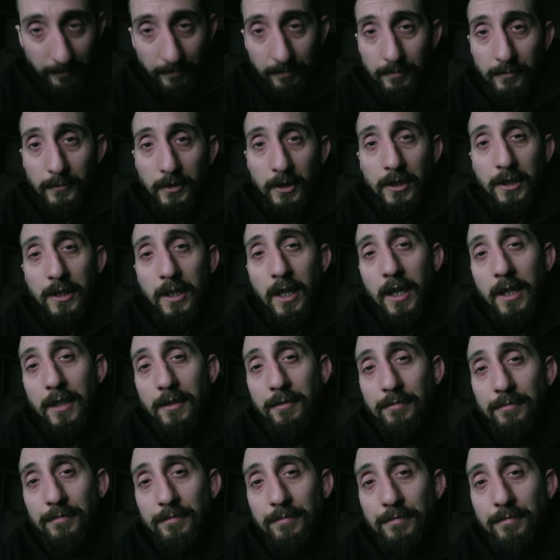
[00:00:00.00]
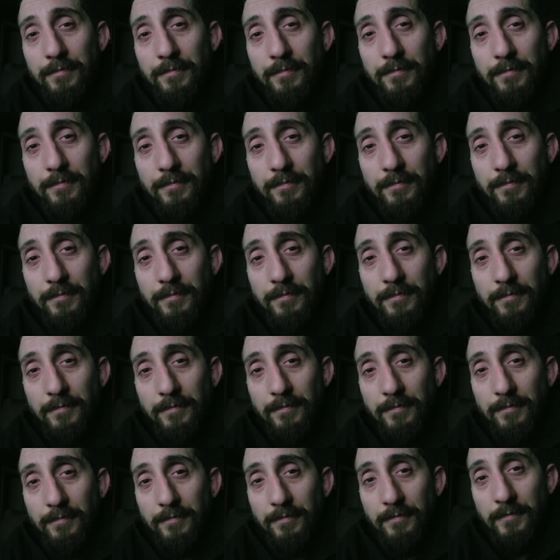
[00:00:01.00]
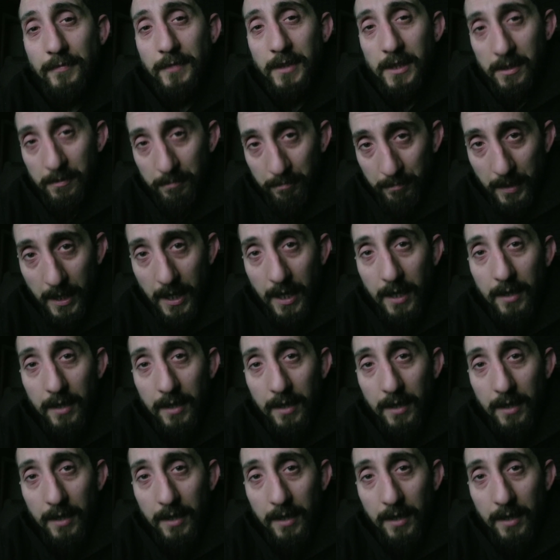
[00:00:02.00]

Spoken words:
Good night and bye.